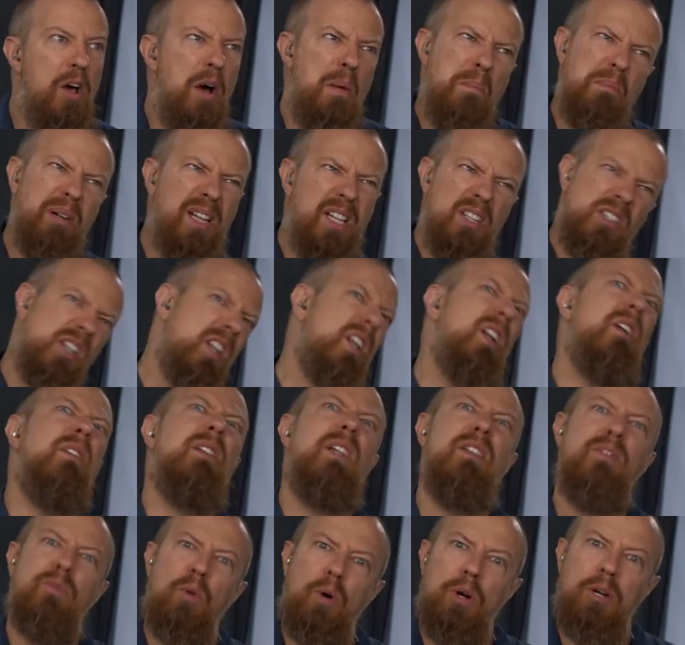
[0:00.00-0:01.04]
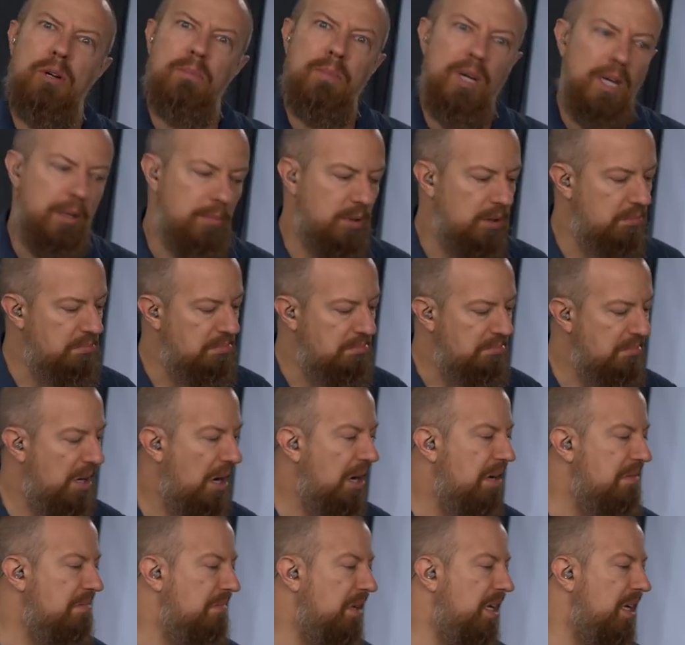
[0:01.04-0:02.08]
But let's say you don't need 400 megabit. All
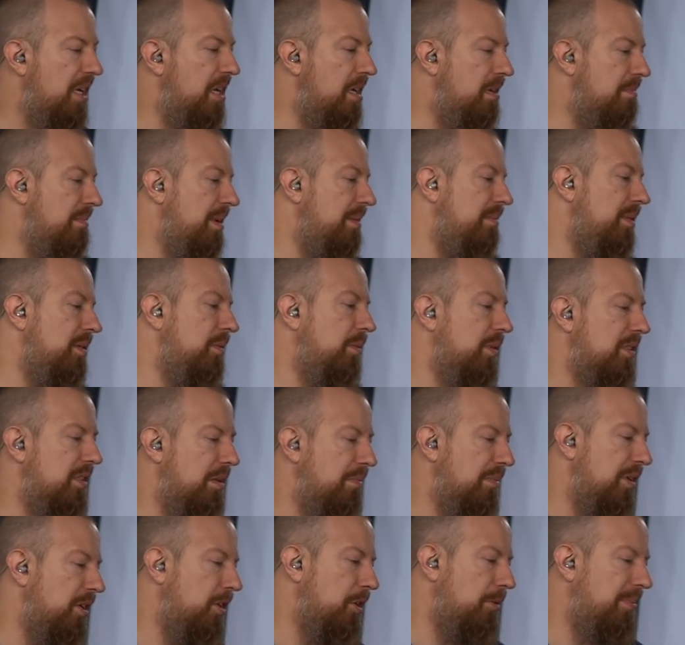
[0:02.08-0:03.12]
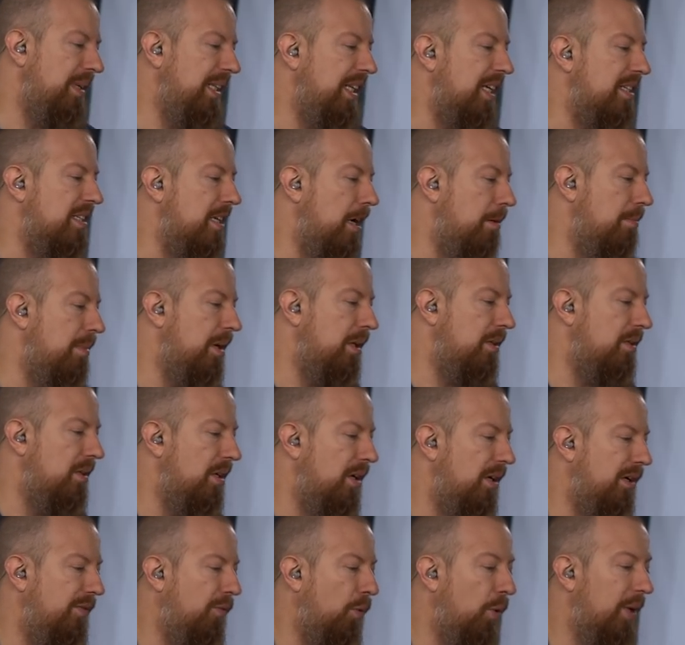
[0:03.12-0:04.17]
right, uh, maybe you want something a little bit less. How about
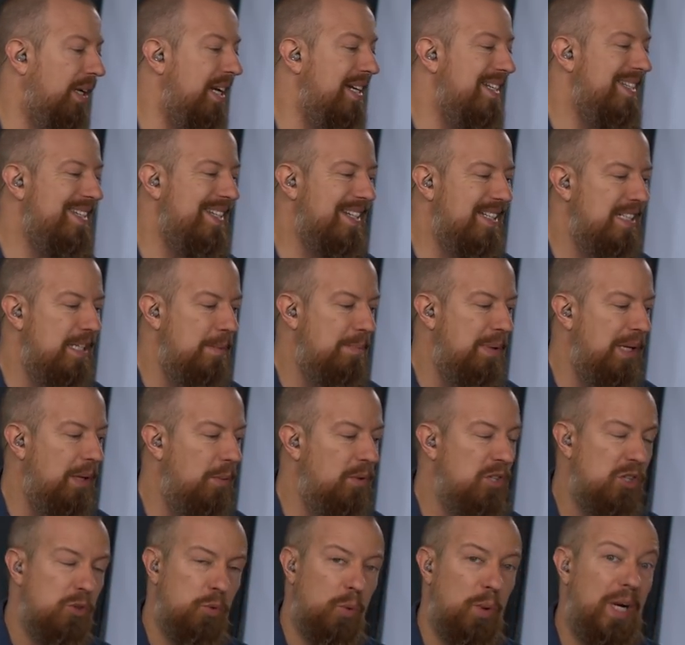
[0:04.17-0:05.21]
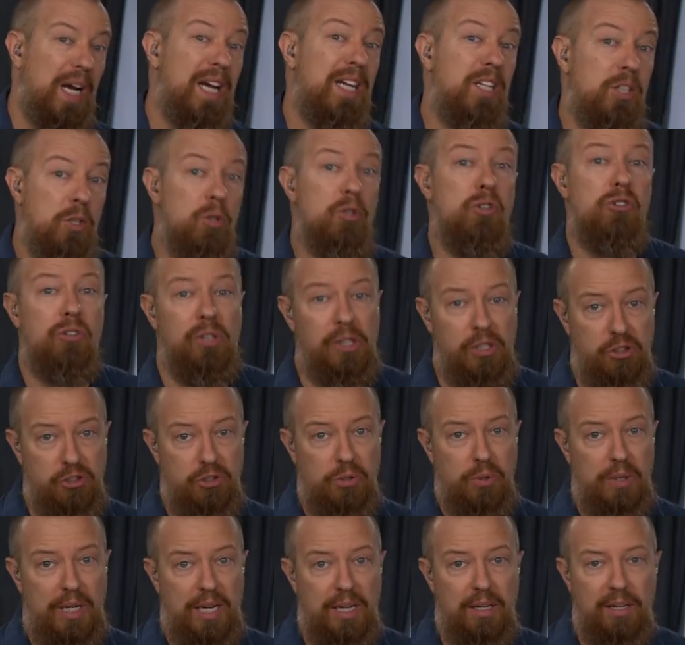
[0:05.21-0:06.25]
uh, 4K 60p, which is what I usually
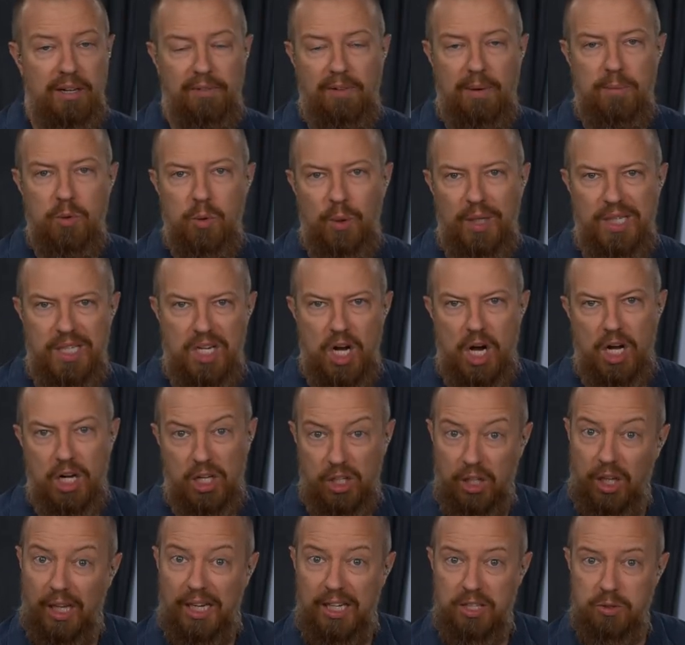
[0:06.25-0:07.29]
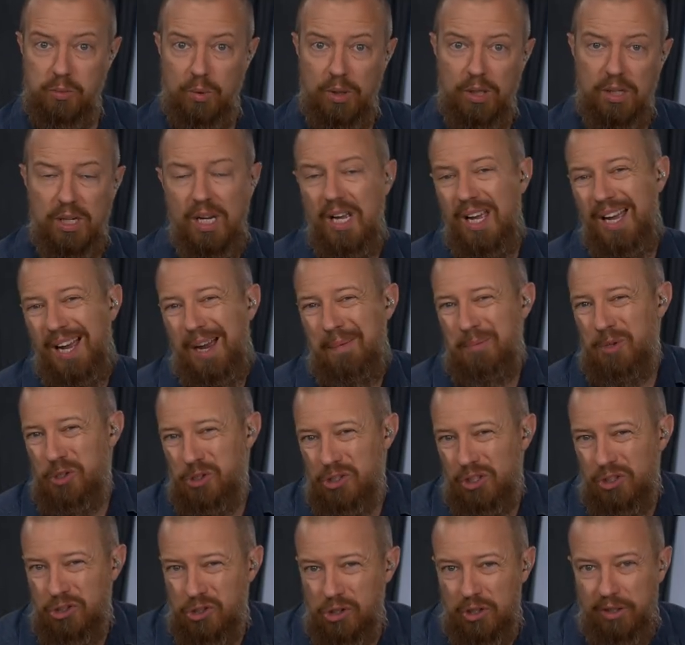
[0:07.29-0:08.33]
shoot at. If I'm doing not client work, I'm
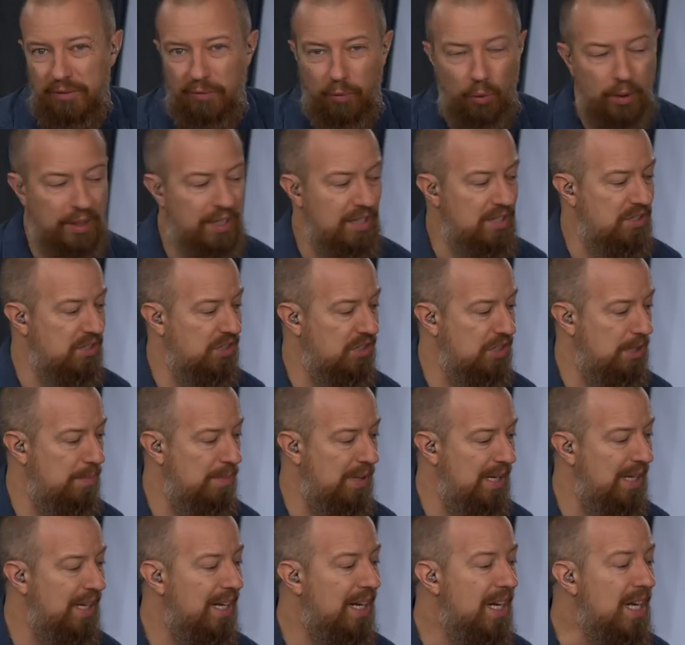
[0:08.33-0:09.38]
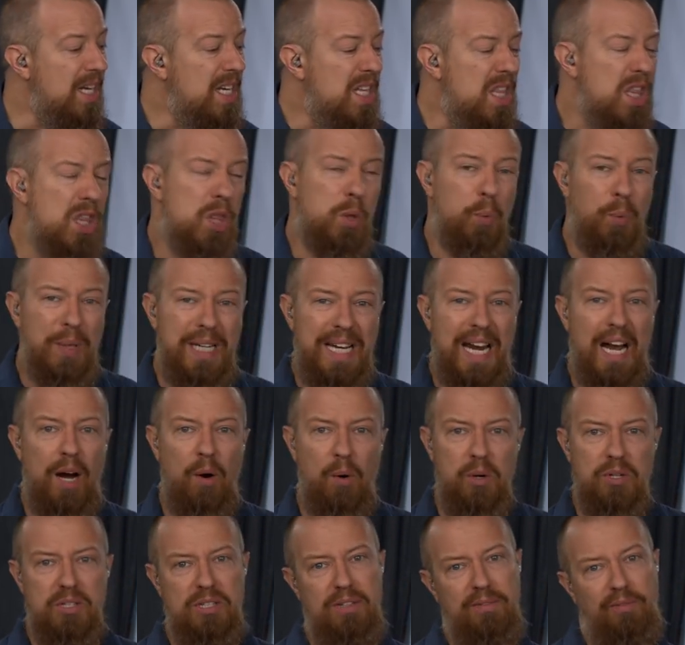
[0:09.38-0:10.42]
usually shooting 4K 60p, three
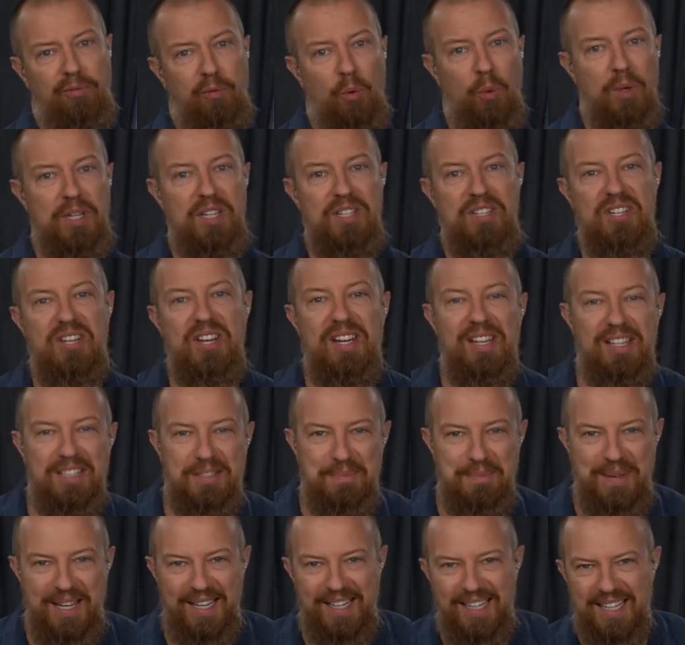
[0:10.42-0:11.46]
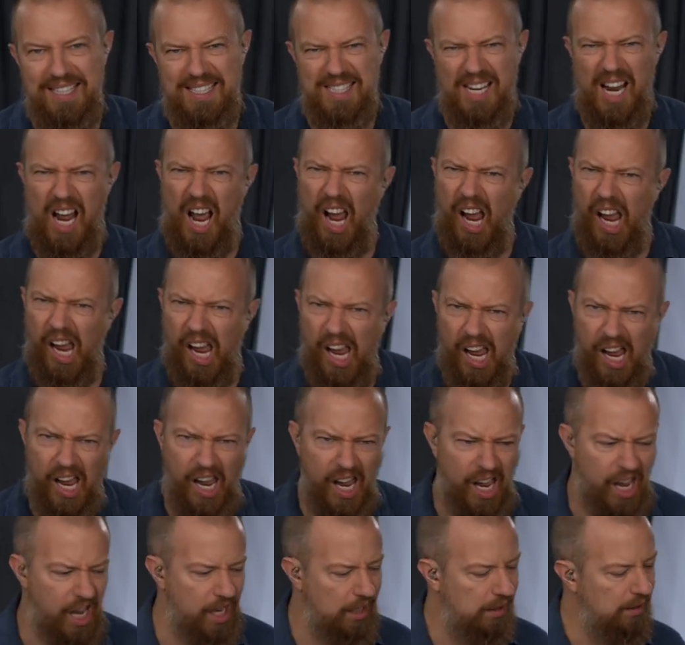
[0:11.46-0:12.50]
hours and 46 minutes.
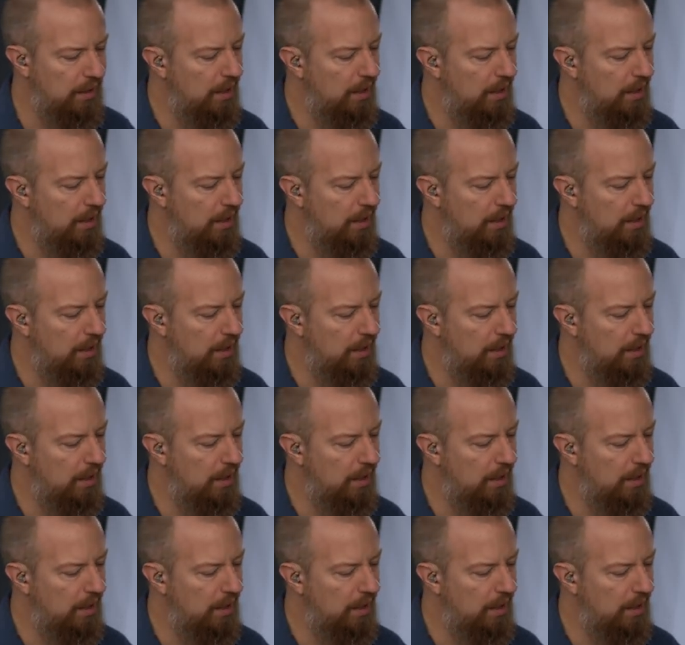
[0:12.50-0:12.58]
Ah.